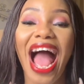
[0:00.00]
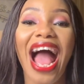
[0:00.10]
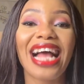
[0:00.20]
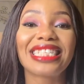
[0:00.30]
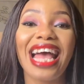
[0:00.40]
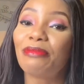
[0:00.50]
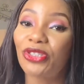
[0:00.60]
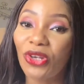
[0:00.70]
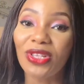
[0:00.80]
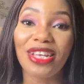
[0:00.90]
and I'm
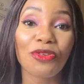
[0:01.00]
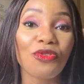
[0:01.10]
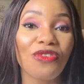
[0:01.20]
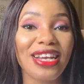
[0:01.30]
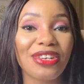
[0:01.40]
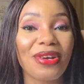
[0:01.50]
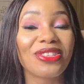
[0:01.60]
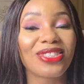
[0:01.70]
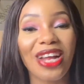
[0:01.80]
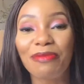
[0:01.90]
sure that you will find a way
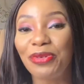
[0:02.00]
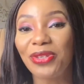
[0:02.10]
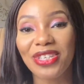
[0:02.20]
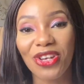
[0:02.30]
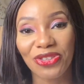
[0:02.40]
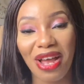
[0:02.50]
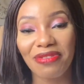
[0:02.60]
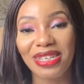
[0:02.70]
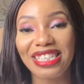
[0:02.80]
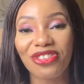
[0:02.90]
to start building your
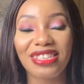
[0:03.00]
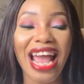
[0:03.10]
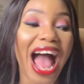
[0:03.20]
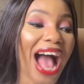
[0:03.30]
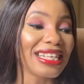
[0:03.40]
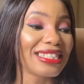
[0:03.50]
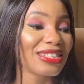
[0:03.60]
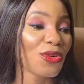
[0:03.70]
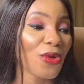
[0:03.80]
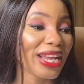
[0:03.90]
travel history as
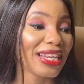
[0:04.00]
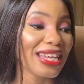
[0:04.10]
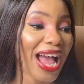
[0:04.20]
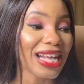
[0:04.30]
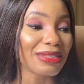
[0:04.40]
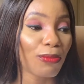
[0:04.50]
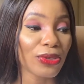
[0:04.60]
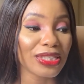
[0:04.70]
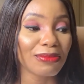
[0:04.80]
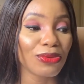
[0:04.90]
quickly as
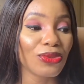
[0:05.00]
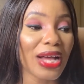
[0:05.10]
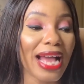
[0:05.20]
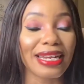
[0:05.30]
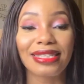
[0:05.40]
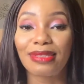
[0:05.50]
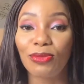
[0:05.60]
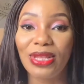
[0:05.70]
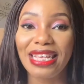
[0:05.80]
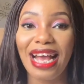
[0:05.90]
possible and as
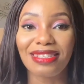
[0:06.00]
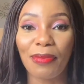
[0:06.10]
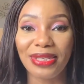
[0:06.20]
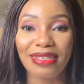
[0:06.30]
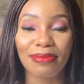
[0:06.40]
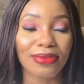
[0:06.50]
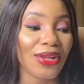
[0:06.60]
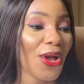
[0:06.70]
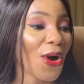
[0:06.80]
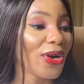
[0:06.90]
smoothly as
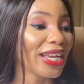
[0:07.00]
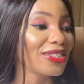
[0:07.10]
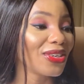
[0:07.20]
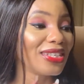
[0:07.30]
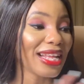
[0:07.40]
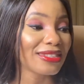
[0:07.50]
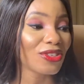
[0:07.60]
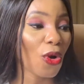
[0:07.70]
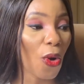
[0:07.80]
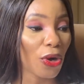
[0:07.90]
possible. Okay, so
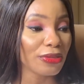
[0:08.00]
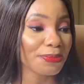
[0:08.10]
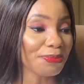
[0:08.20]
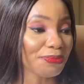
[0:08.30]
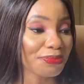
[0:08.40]
let's go on.